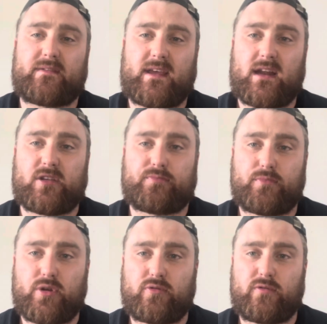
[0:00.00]
kilos
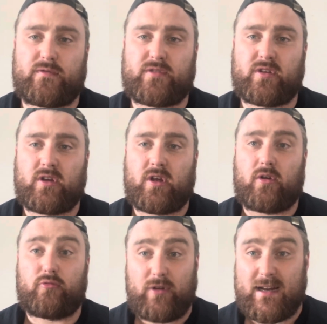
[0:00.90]
moved
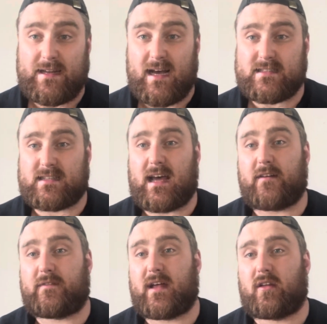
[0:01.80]
really nicely. I
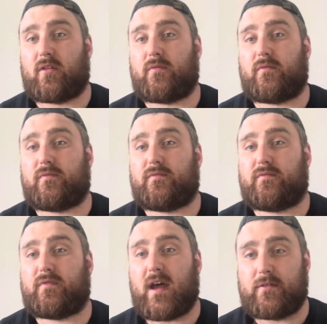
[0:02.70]
felt
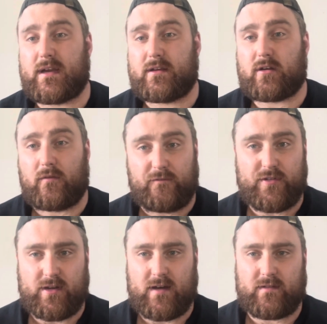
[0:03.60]
very
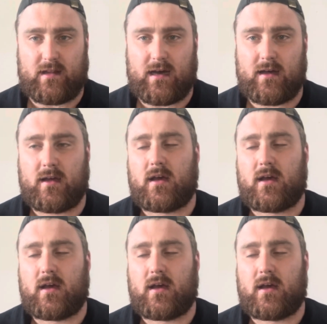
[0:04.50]
confident after that.